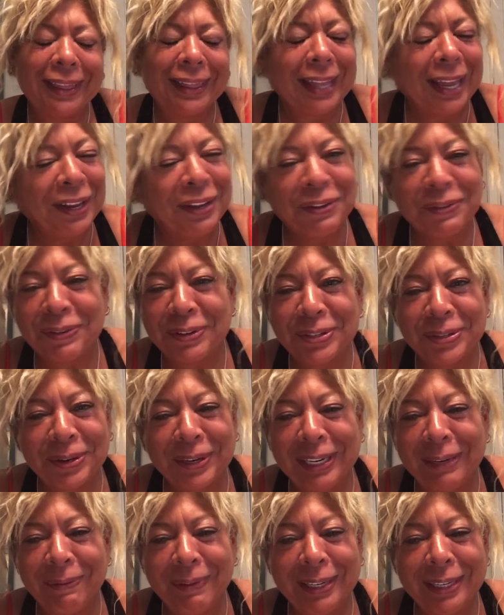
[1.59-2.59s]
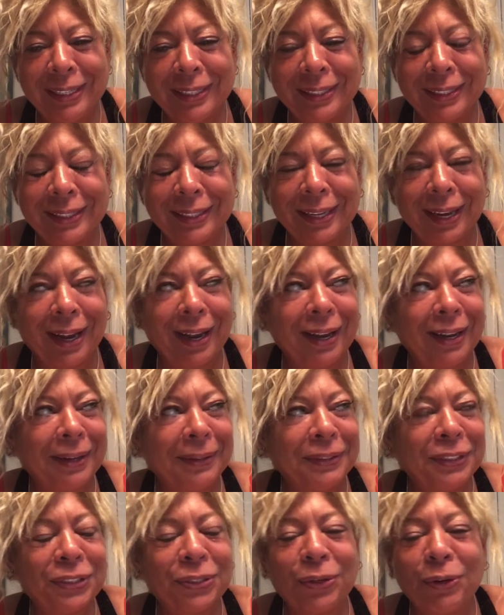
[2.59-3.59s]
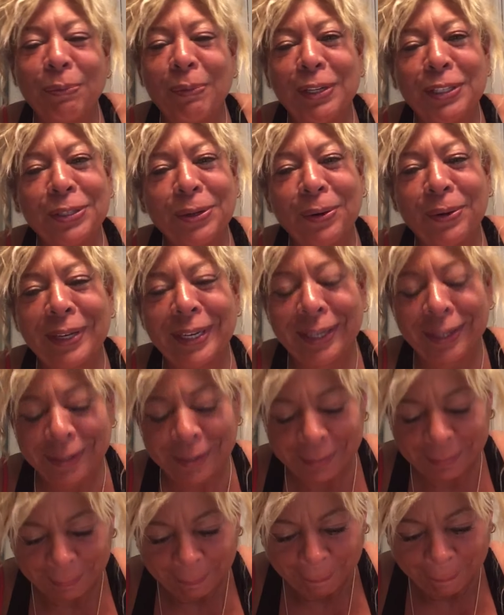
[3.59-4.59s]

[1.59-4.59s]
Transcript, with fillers: Thank you for joining me. Uh, truth be told, here.